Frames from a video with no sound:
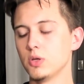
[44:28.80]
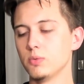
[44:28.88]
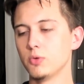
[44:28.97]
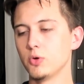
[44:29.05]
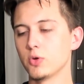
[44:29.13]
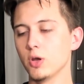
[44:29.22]

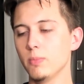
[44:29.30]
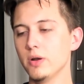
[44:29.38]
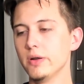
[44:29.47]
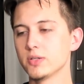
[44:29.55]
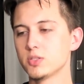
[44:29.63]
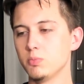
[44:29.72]
Okay, my
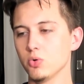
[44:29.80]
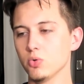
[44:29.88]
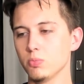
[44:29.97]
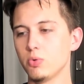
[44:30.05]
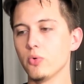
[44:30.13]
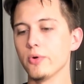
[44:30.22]
next bullet
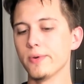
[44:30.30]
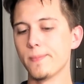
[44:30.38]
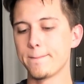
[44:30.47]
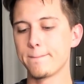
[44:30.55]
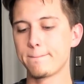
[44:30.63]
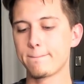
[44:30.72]
point,
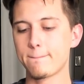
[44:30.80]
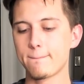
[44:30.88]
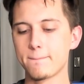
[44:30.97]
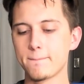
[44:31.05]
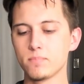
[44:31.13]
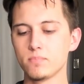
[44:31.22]

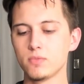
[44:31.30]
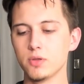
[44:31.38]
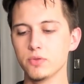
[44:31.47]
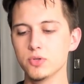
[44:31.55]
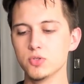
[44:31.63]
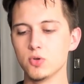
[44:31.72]
and
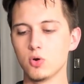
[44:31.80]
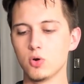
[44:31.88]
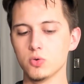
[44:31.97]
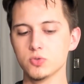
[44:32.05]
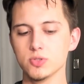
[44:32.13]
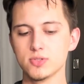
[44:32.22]
these are all
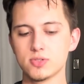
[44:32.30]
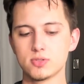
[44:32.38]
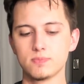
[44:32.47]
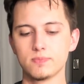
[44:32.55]
just